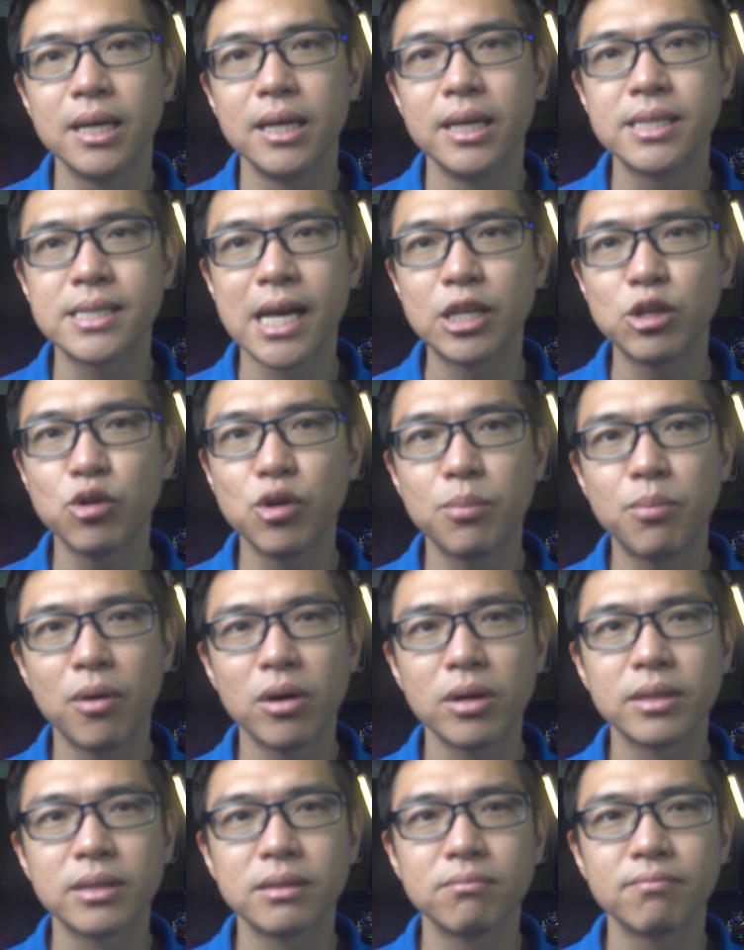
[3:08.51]
Its annual
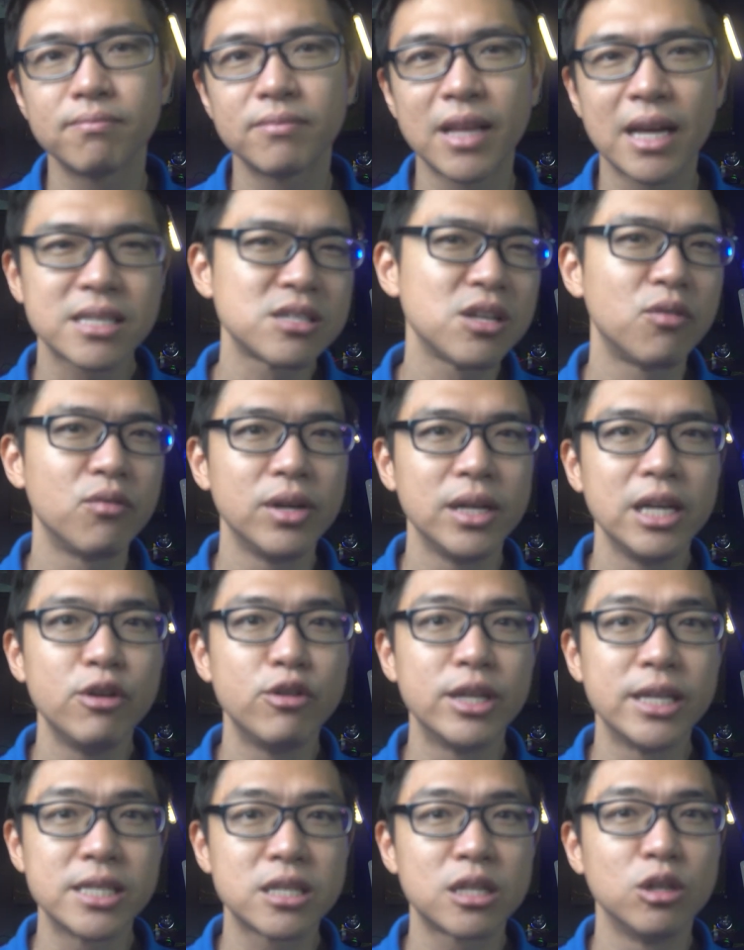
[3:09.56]
report does not really
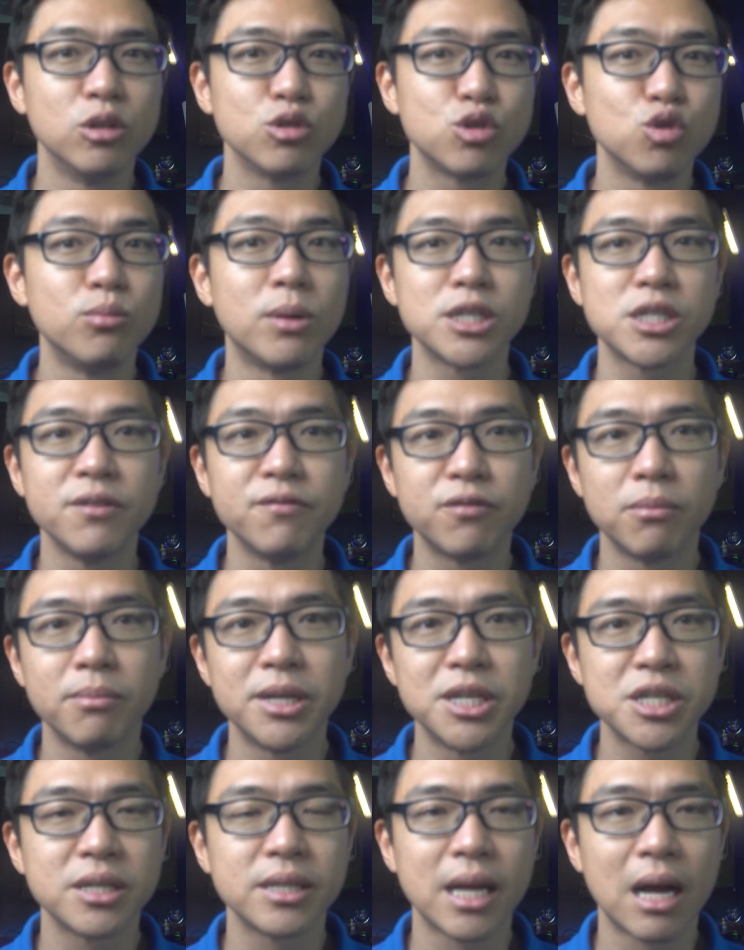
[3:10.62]
disclose too much
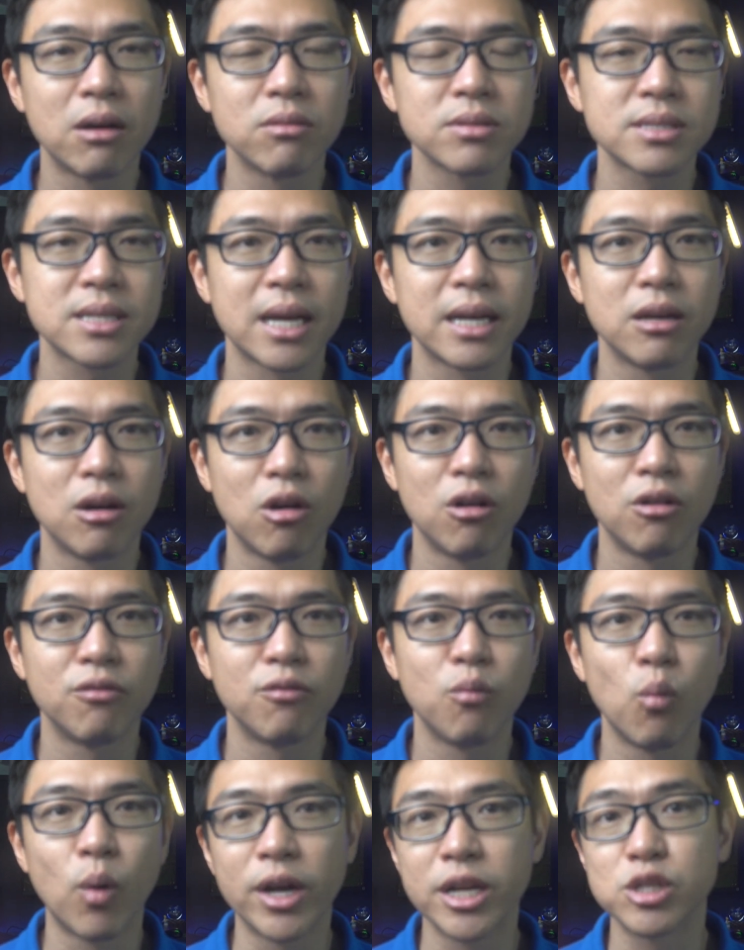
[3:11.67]
information outside of
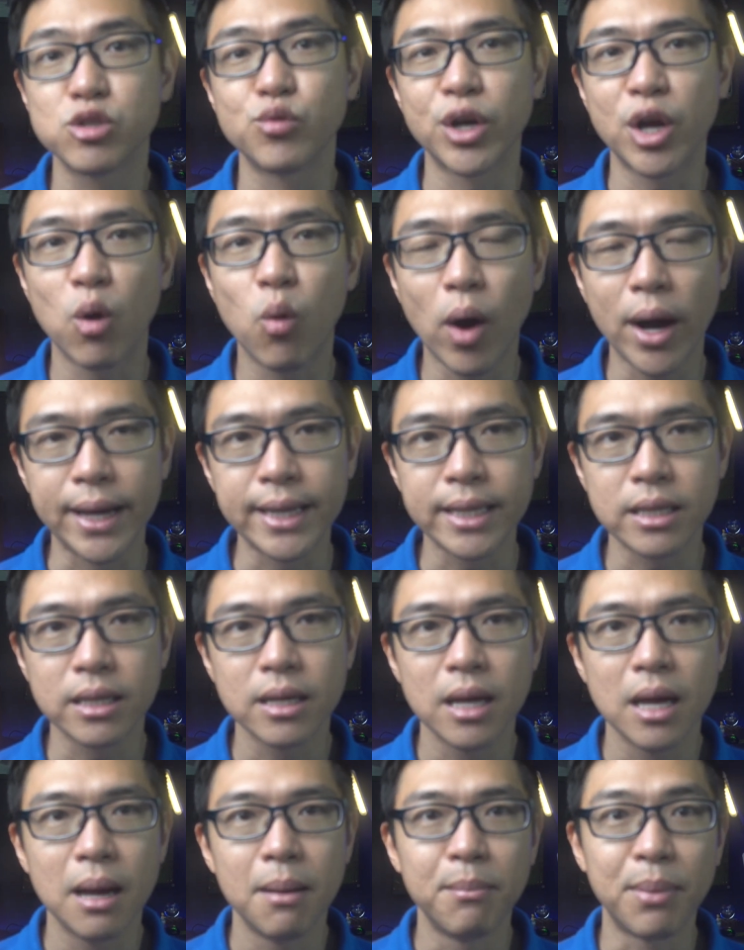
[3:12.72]
what is required,
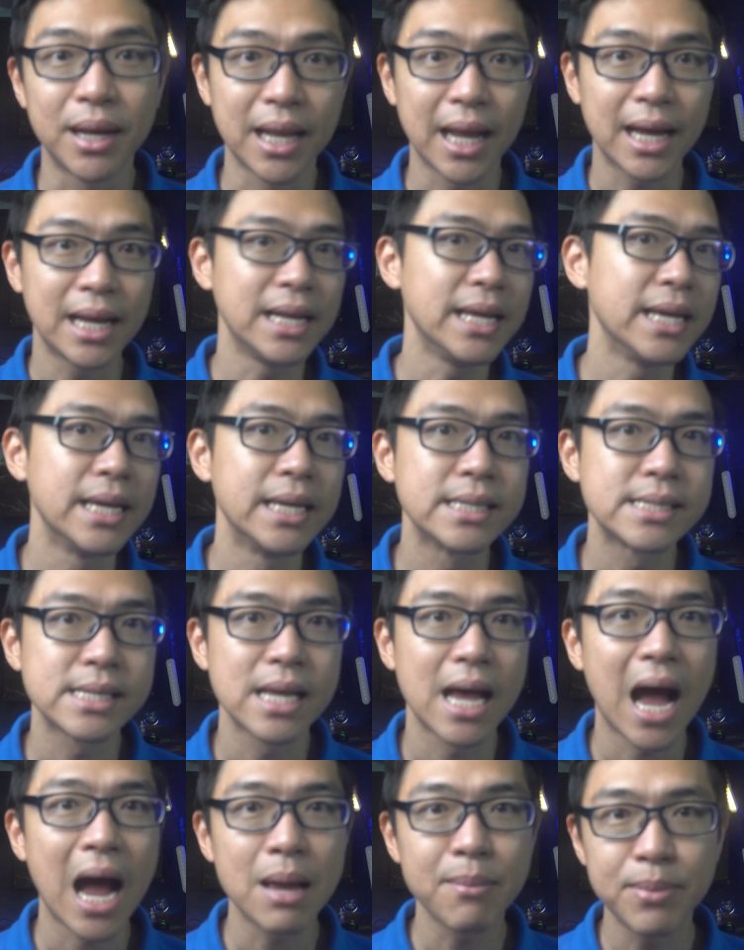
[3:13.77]
but luckily its
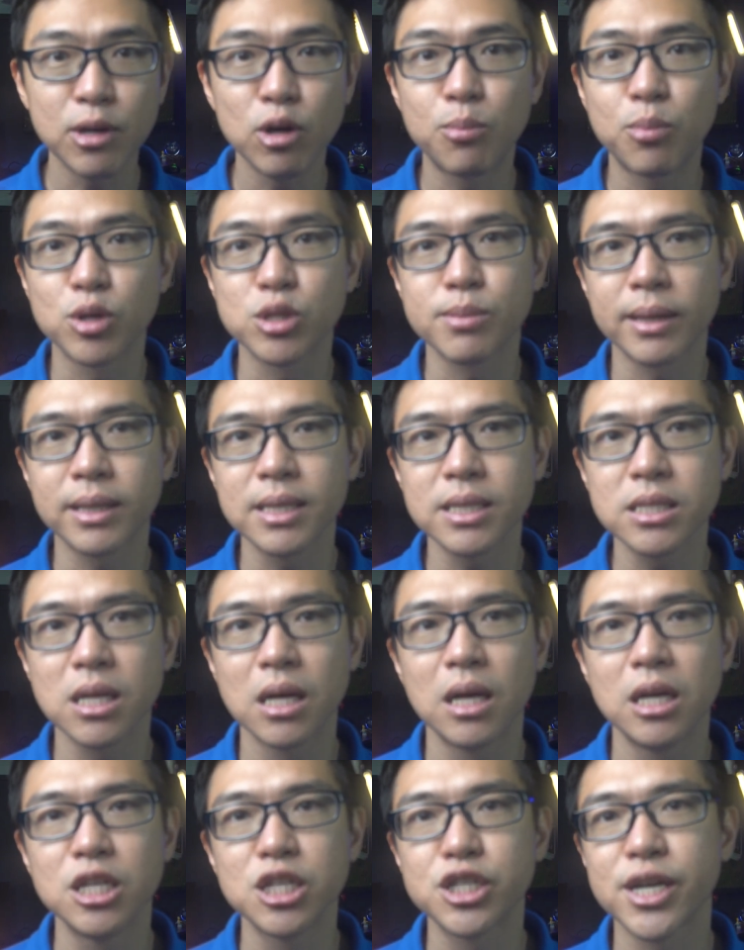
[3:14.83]
IPO prospectus
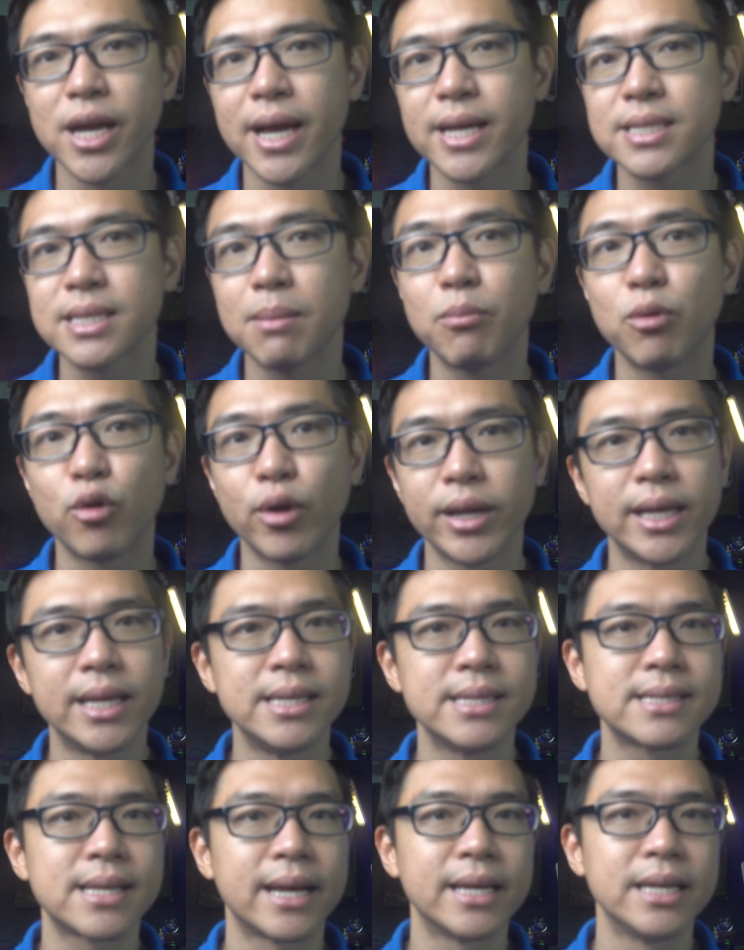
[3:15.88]
shares some great
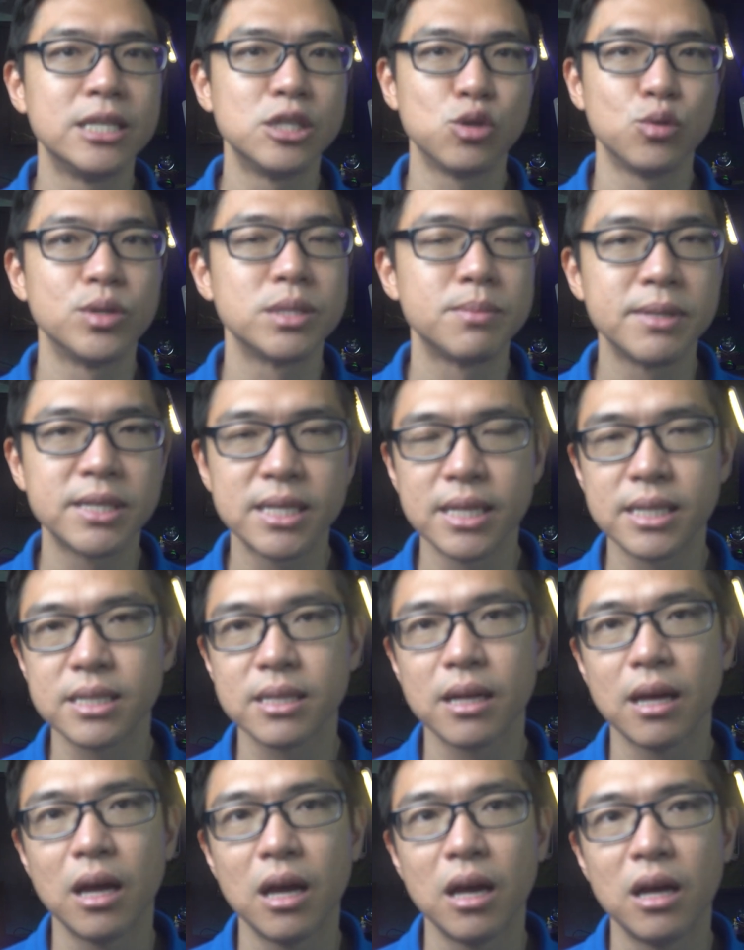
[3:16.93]
insight into its business.